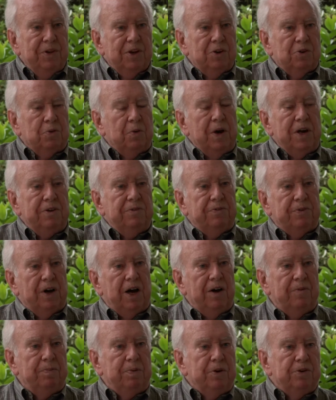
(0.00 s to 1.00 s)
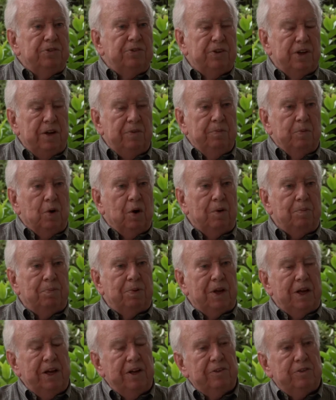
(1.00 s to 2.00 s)
25% more
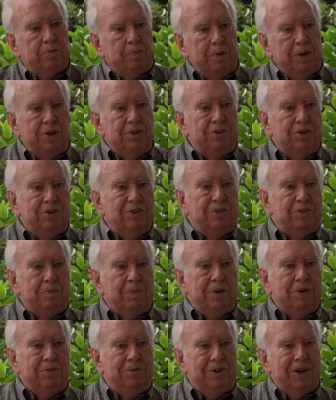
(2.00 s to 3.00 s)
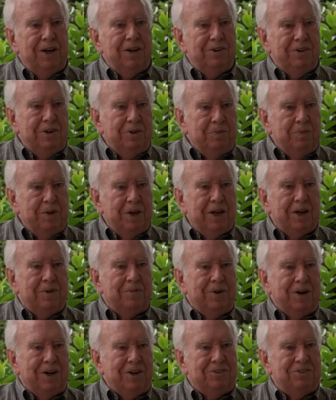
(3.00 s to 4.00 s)
plant species have been found in
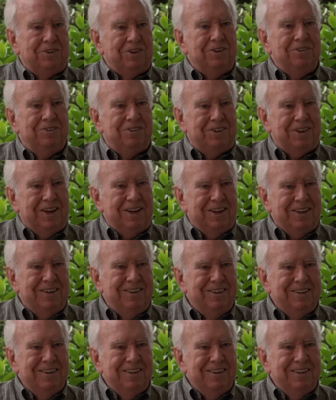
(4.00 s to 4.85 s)
Panama since then.